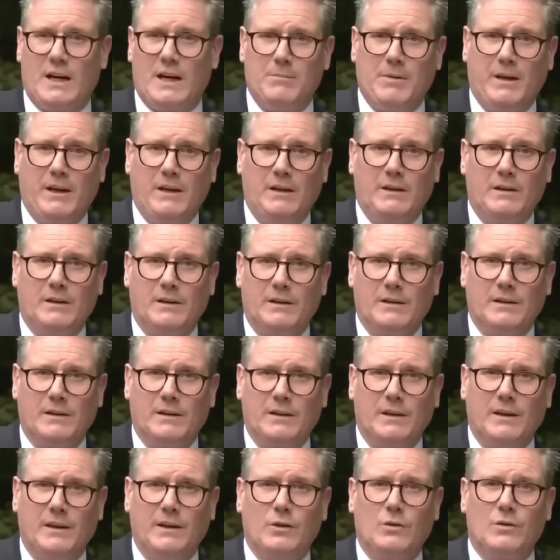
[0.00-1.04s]
coming
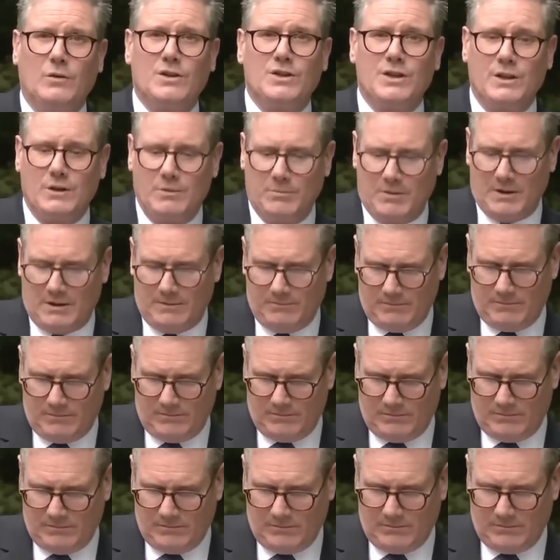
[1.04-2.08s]
in October,
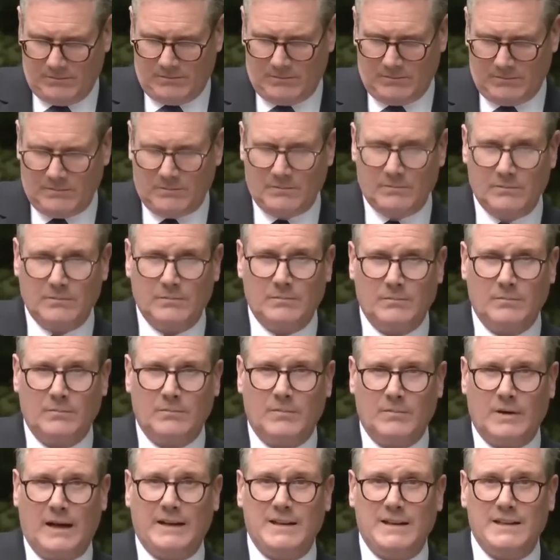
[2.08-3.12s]

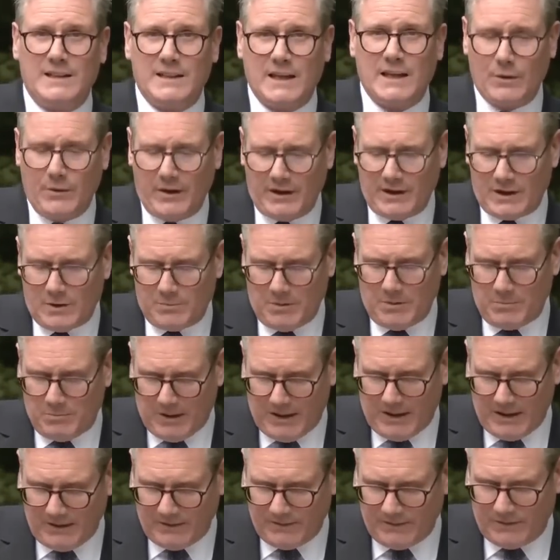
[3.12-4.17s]
and it's going to be
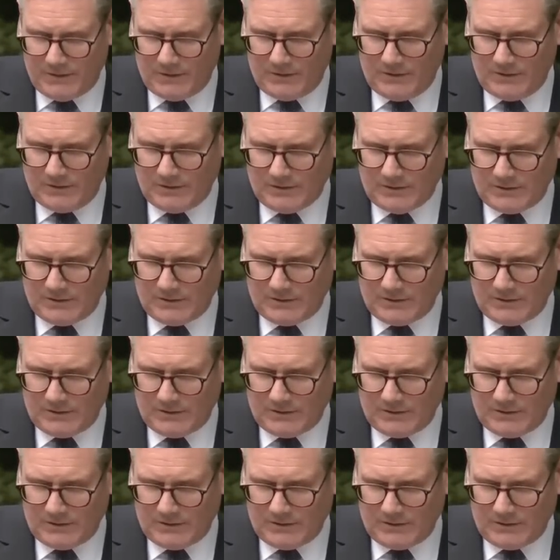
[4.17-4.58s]
painful.